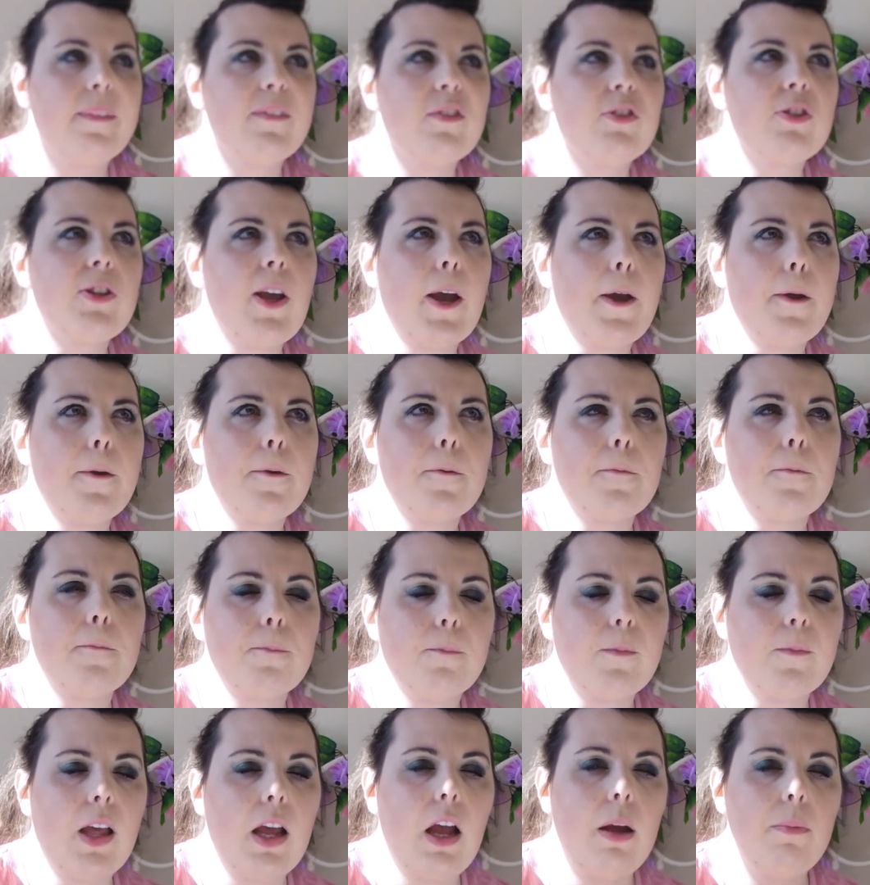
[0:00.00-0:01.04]
So
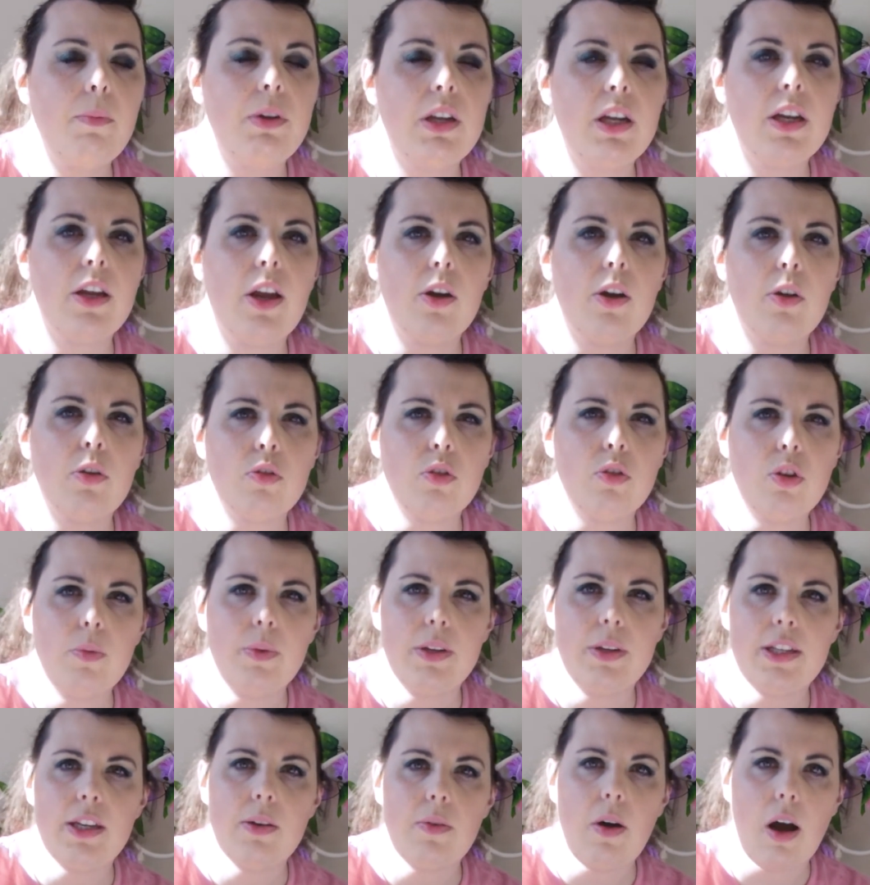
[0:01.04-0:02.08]
I'm going to go through
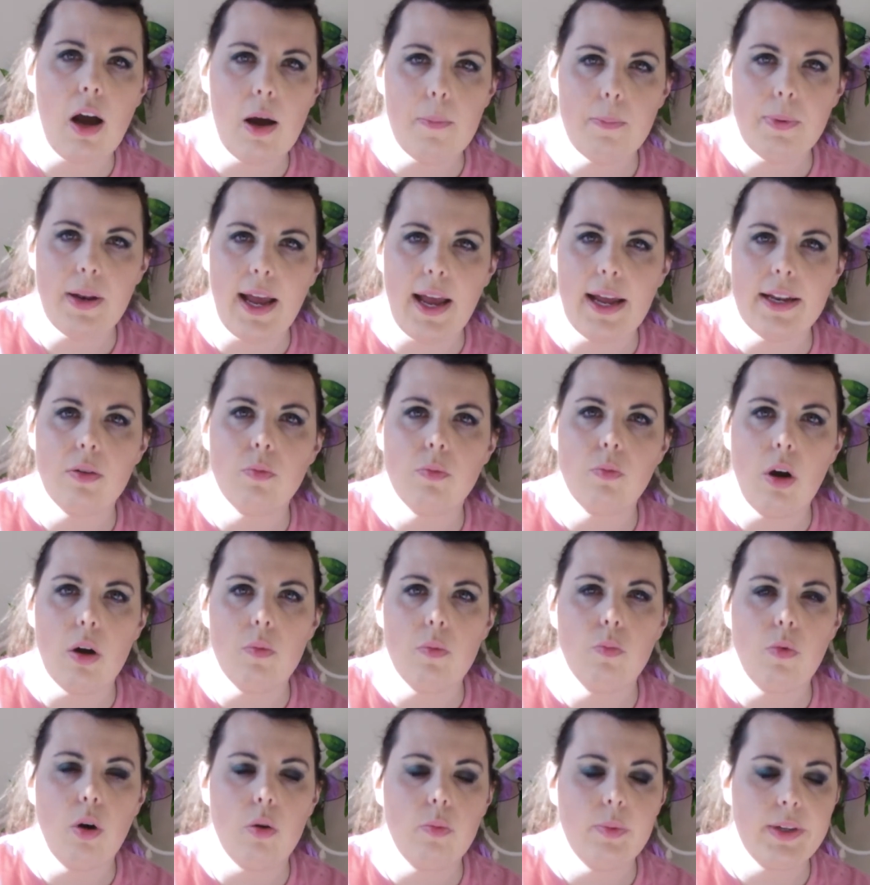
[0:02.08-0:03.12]
with you our plan
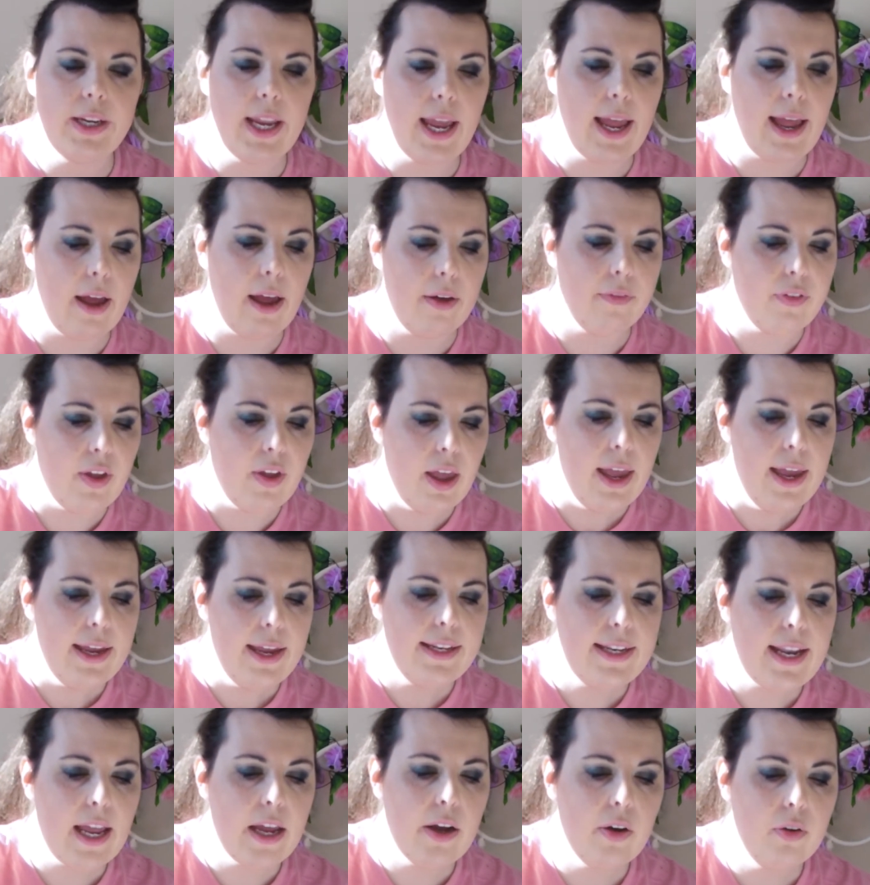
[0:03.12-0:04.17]
and what we have.
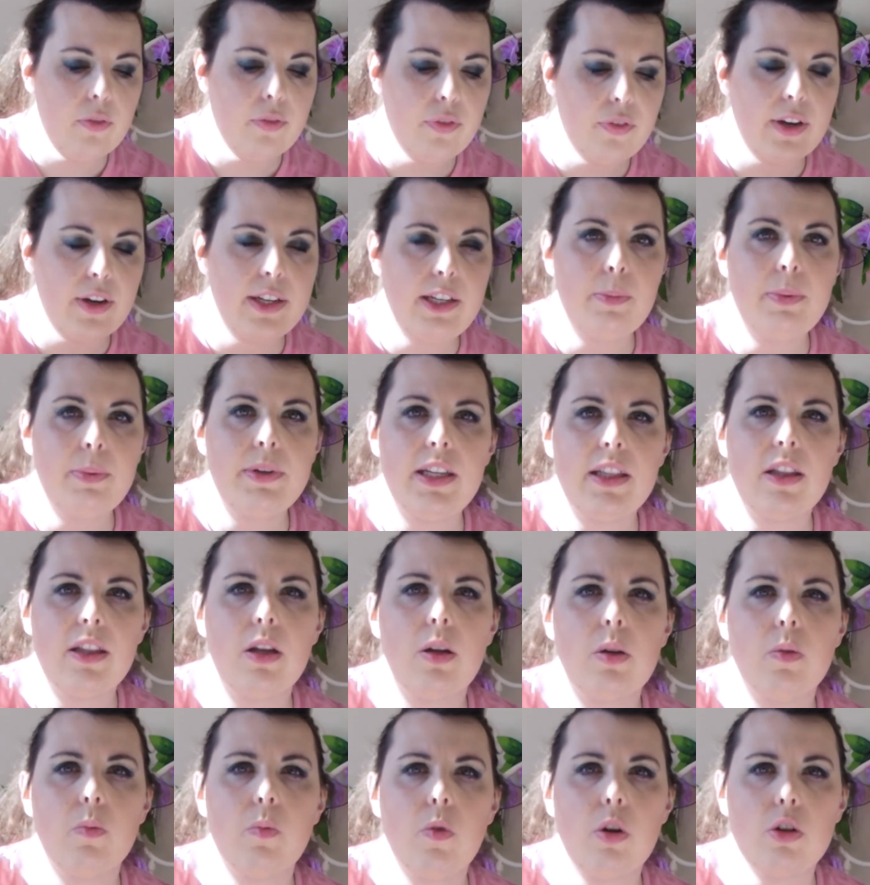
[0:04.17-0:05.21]
Now for anybody
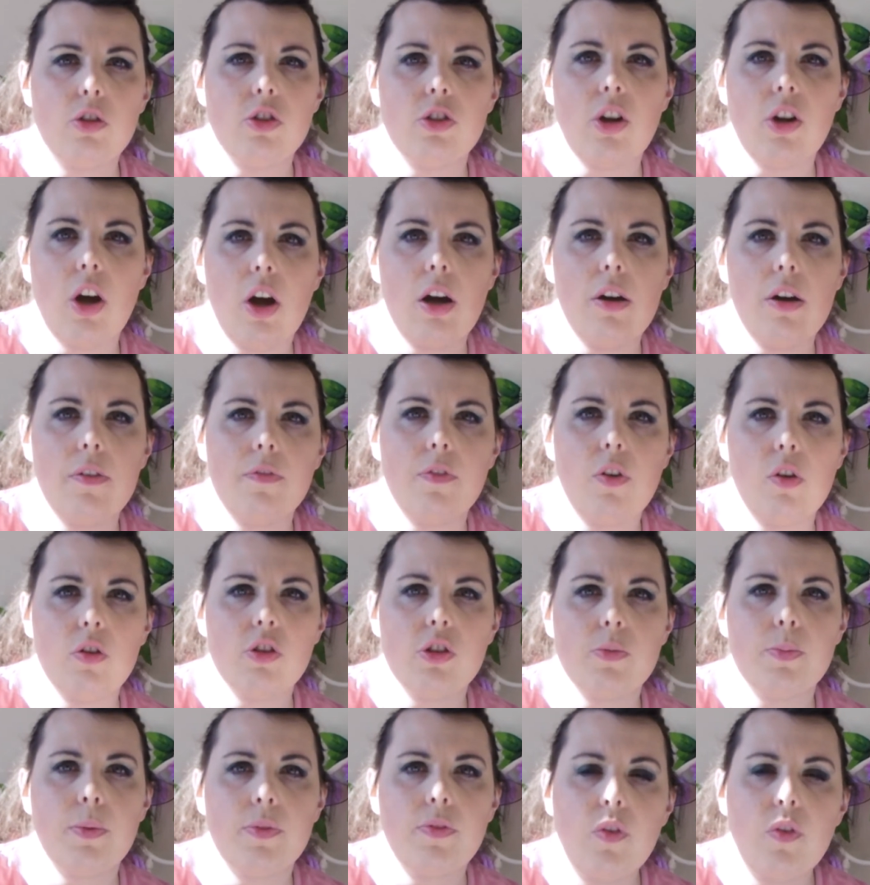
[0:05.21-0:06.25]
that watched our
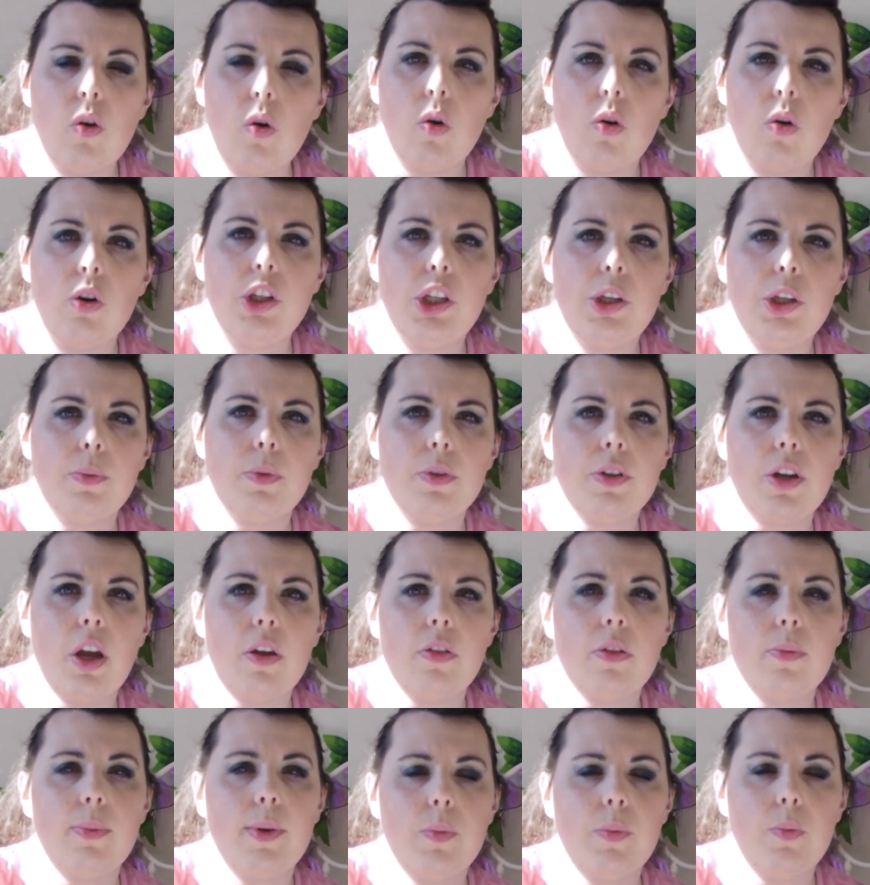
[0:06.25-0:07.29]
vlogs before, you will
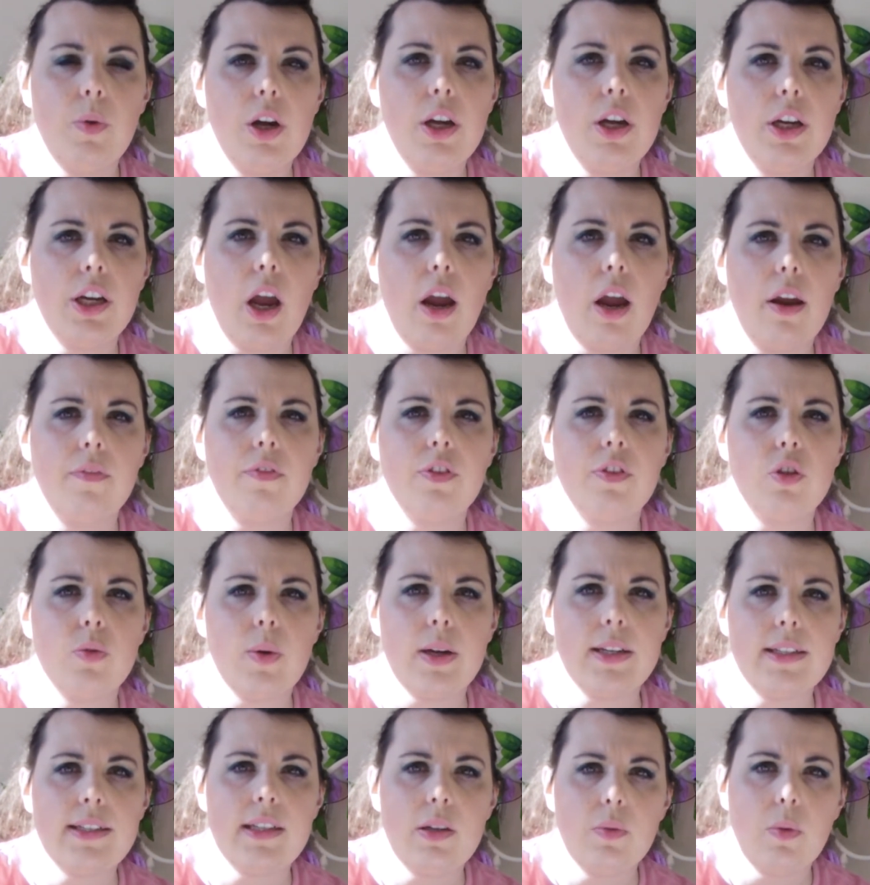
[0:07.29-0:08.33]
know that we were going for
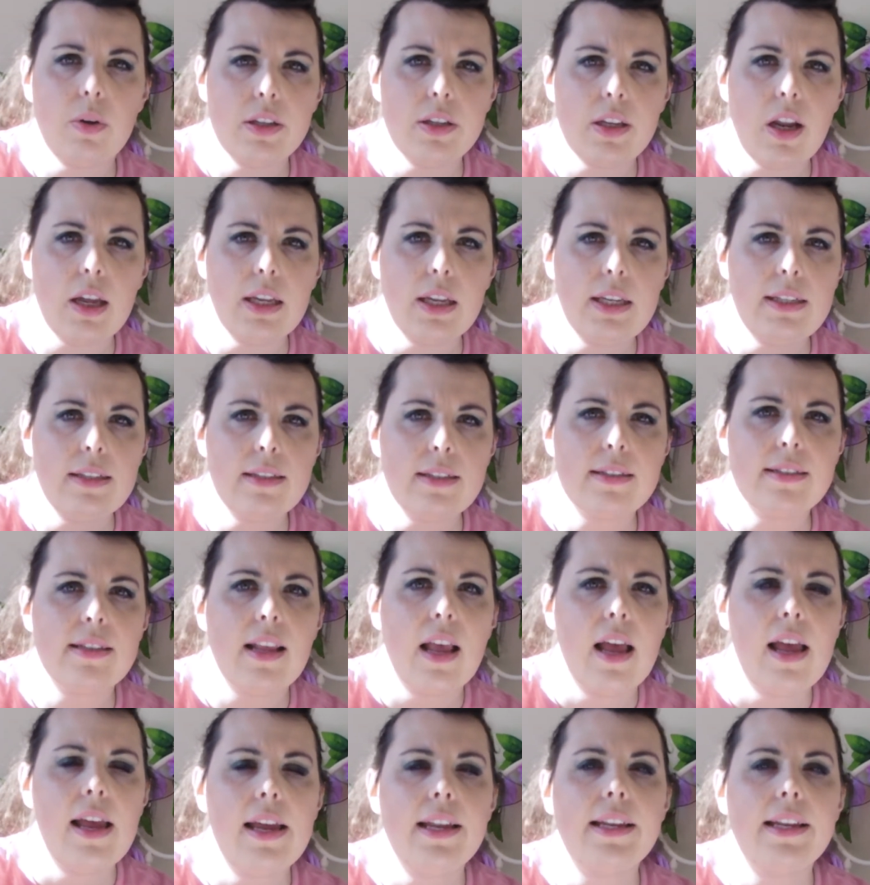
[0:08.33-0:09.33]
21 nights.